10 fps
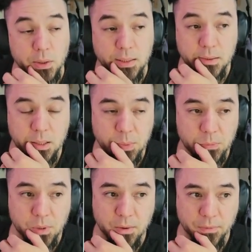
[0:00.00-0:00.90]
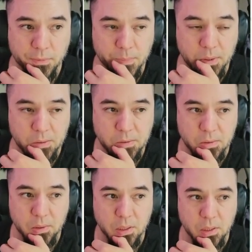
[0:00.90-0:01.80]
That's going to be rough, because
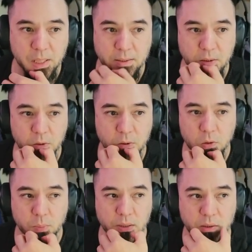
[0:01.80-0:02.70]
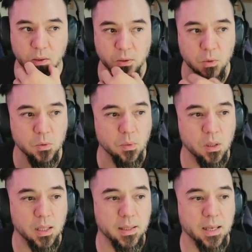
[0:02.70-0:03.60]
it's going to be asking you to basically use them all
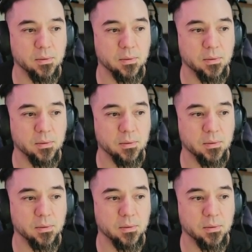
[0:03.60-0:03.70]
on that.